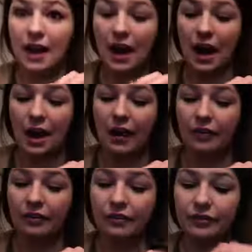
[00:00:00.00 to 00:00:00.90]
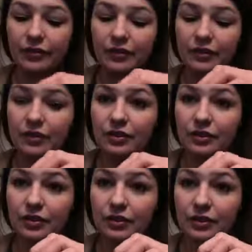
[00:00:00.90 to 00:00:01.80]
of
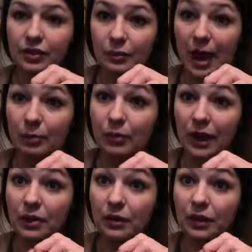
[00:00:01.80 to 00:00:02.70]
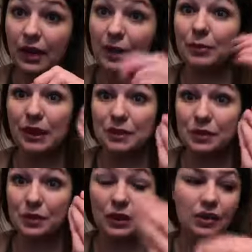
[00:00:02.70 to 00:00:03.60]
the wrap right with your hand because
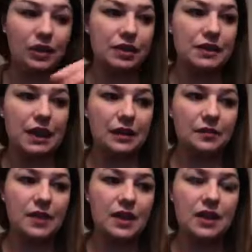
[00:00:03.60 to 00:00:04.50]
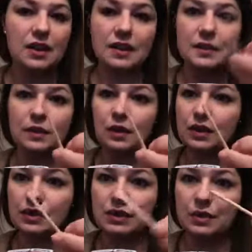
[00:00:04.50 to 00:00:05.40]
there's oil on your skin. So you
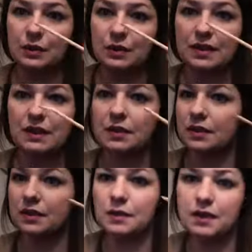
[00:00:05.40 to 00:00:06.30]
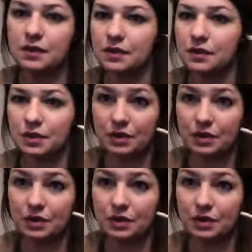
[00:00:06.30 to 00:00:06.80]
can just use this or tweezers or your